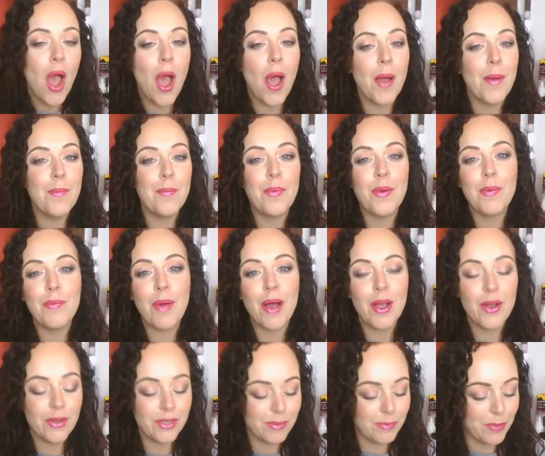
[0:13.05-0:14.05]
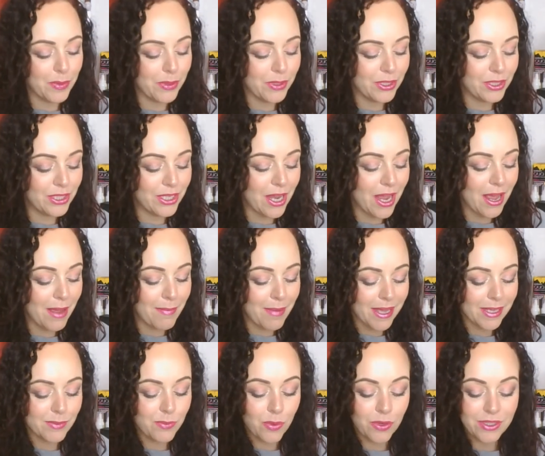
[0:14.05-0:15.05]
But my husband
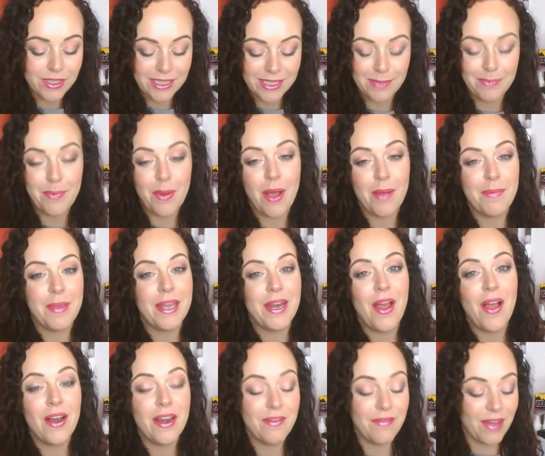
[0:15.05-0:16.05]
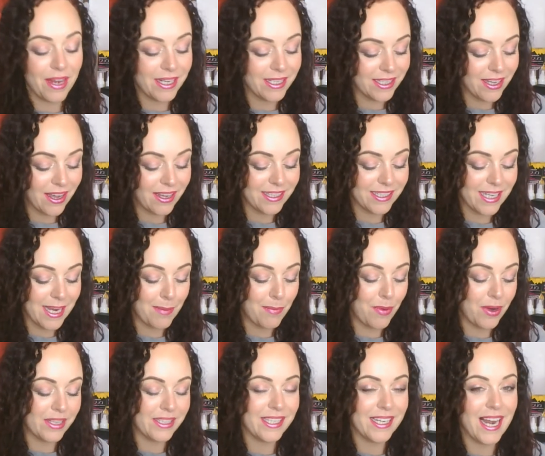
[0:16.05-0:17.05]
has wanted to buy me an early Valentine's Day
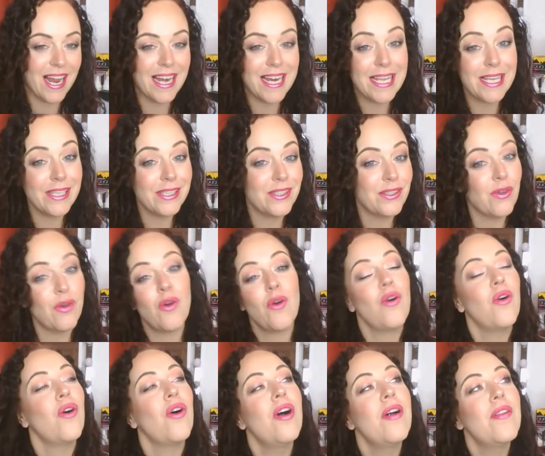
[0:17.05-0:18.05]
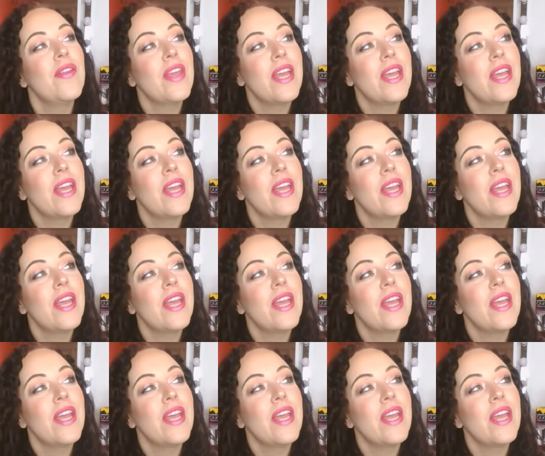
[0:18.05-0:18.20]
present, and he saw